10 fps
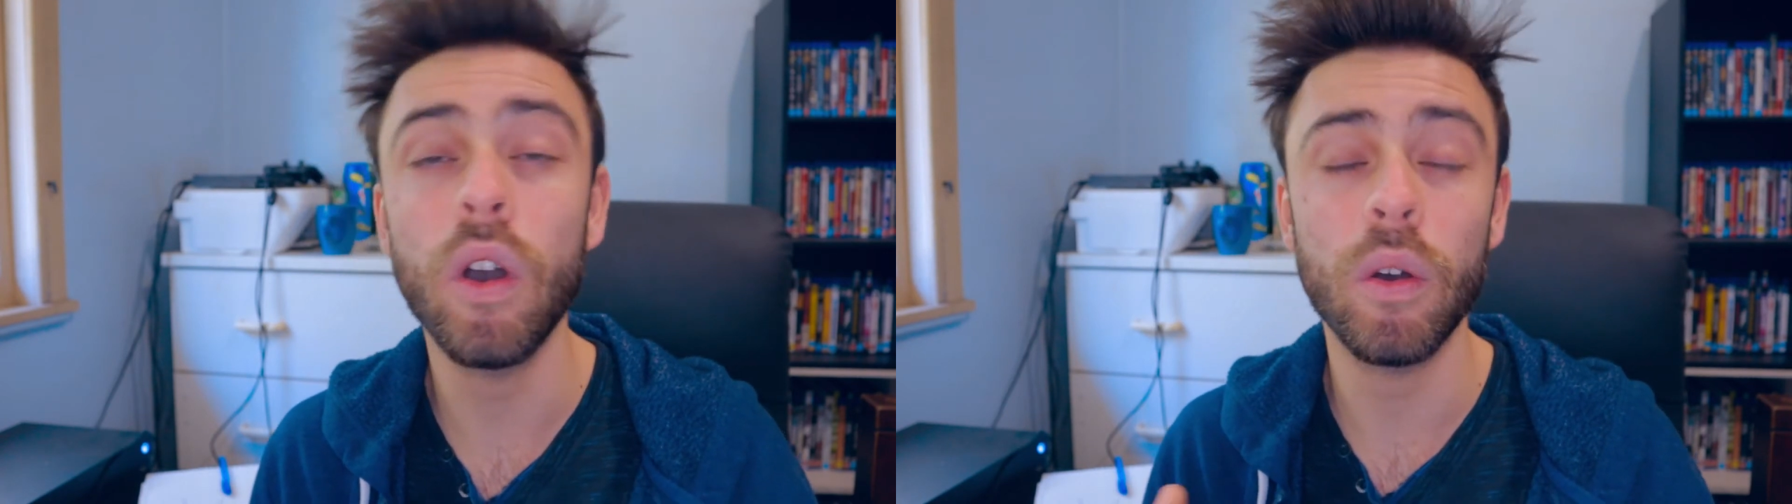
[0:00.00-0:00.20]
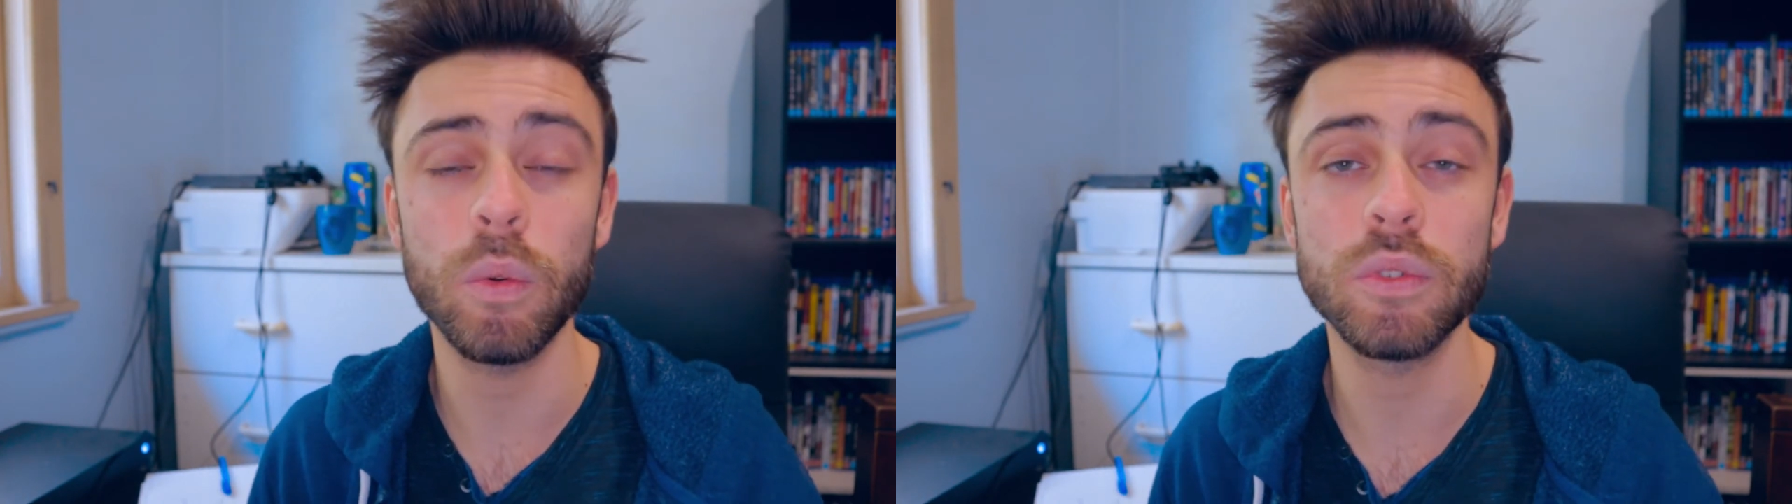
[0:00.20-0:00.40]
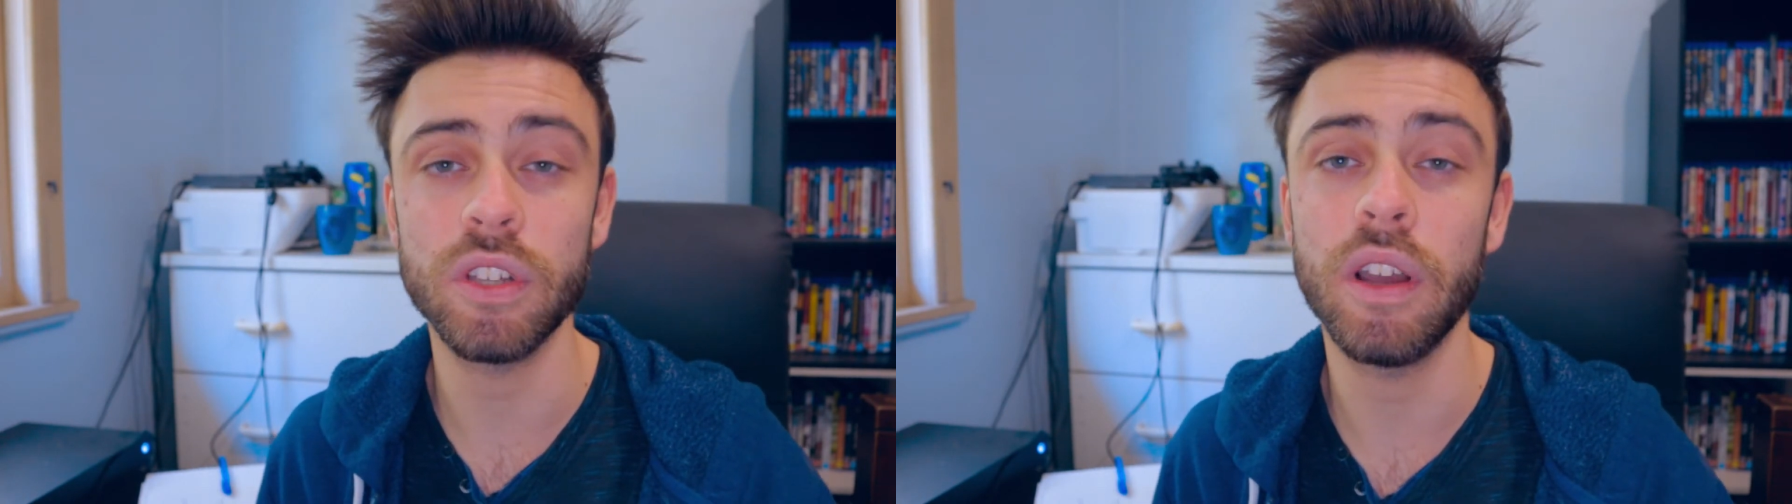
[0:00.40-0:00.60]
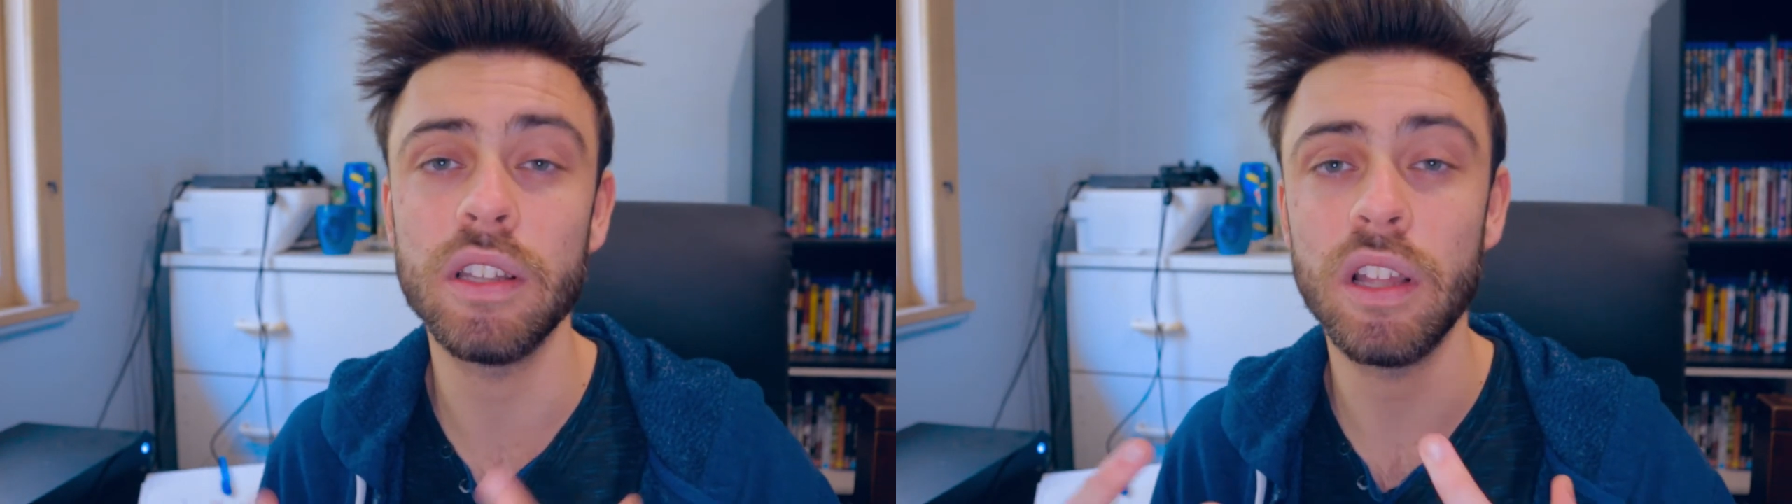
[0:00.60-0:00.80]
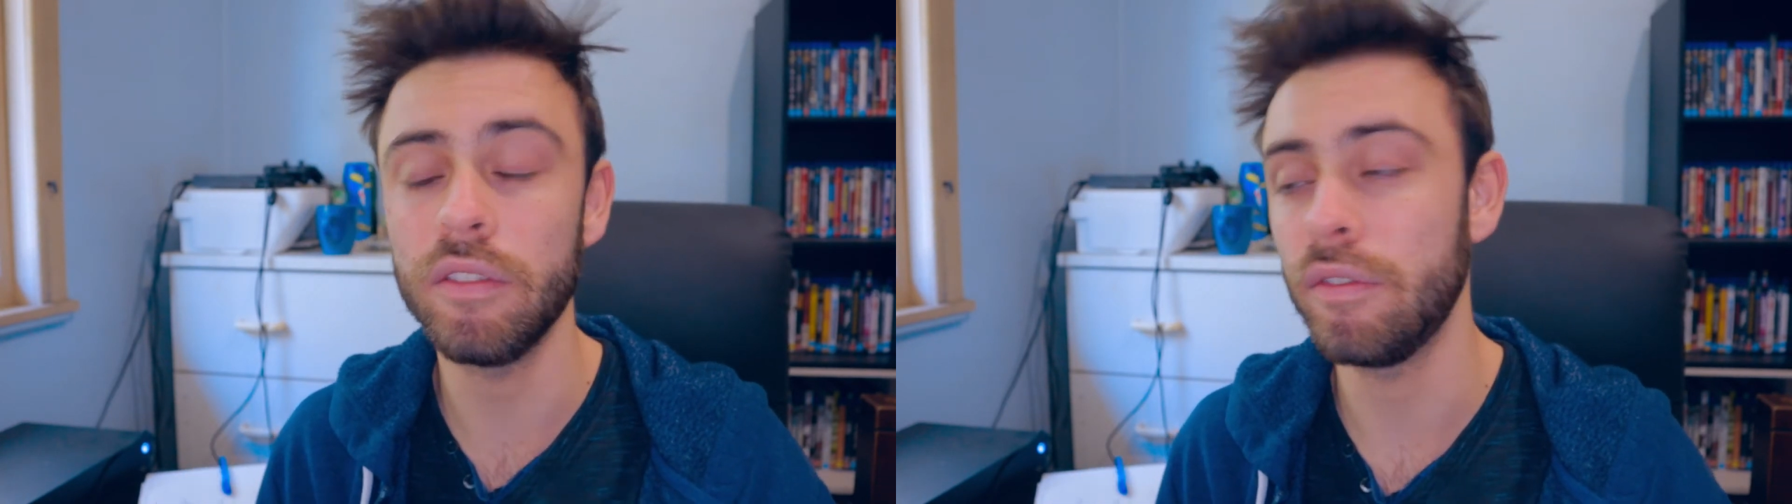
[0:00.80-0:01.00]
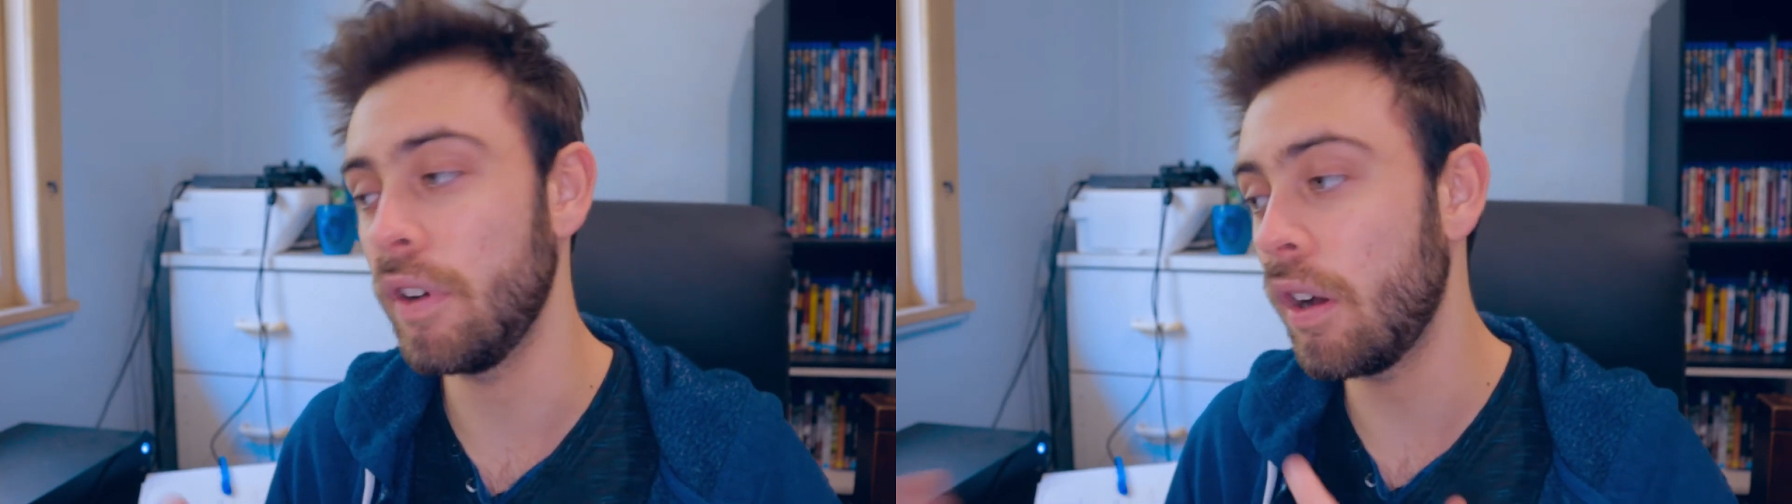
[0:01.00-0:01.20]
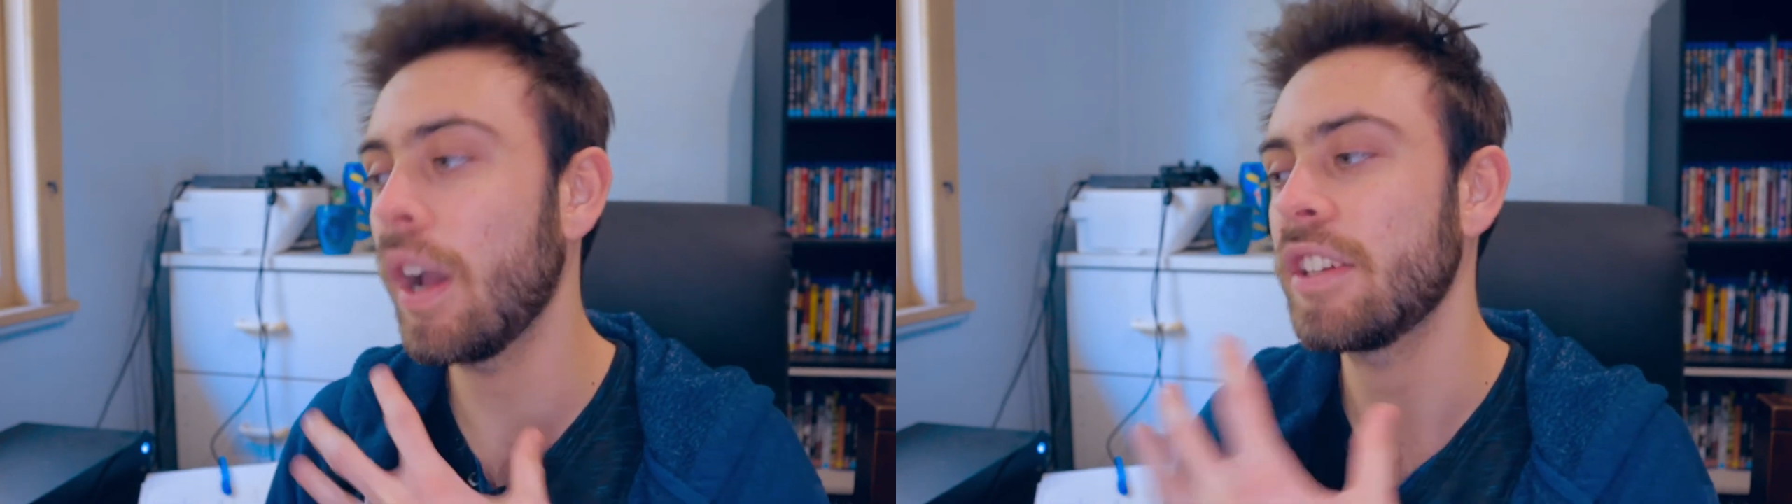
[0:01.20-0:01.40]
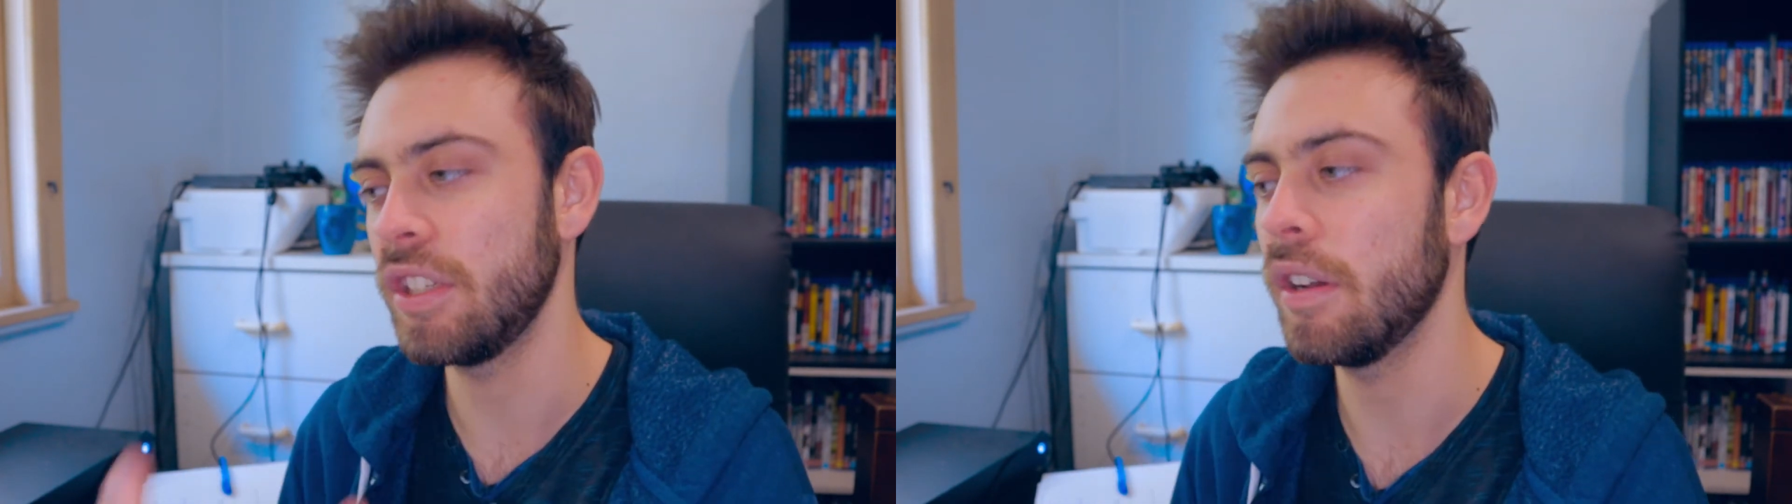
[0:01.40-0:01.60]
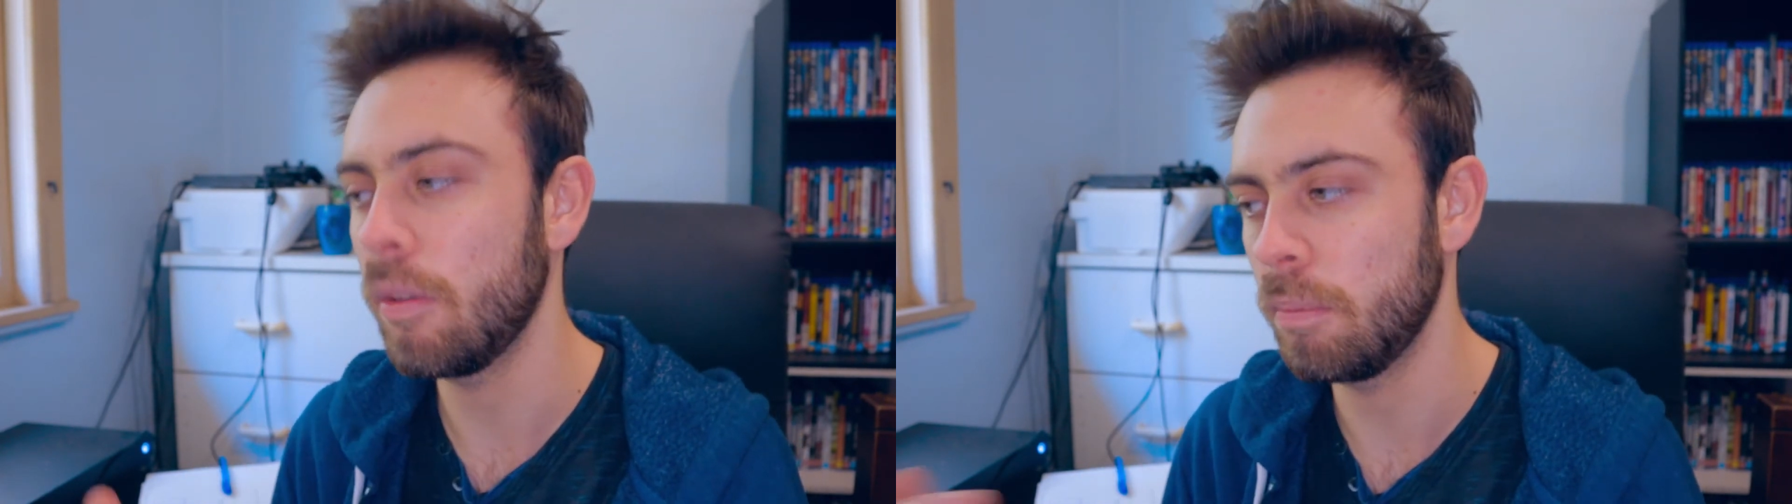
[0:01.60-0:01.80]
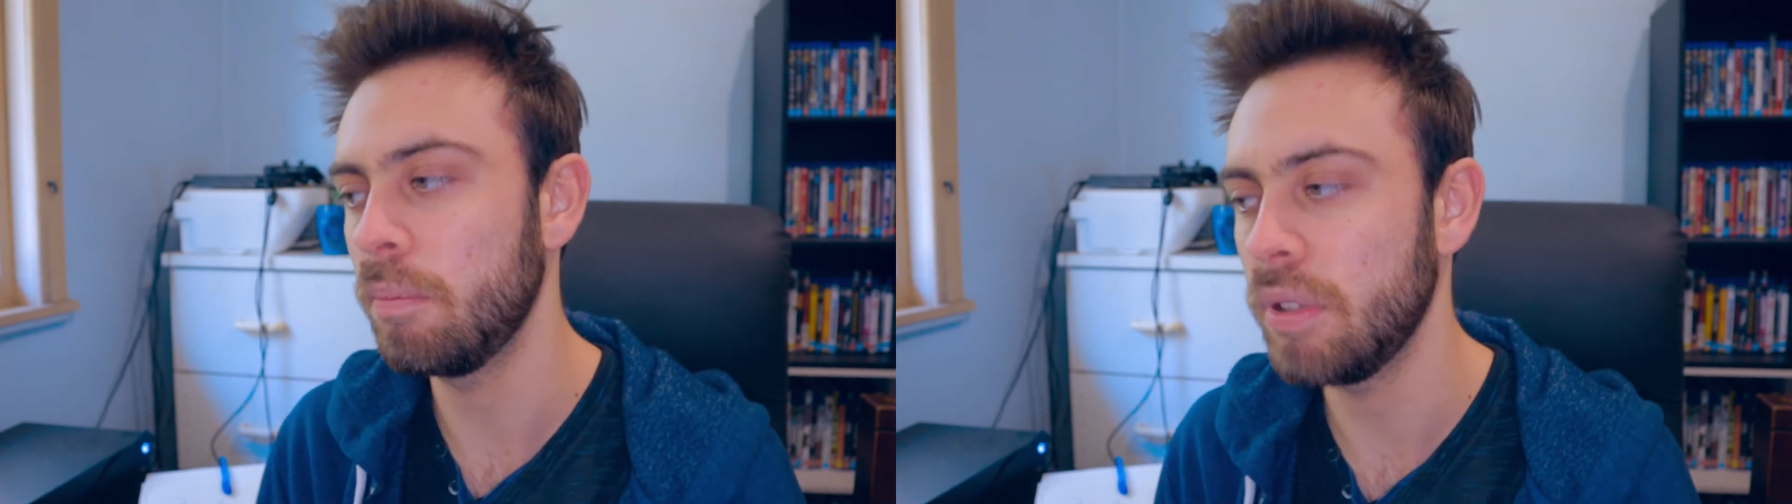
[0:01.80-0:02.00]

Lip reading: I'll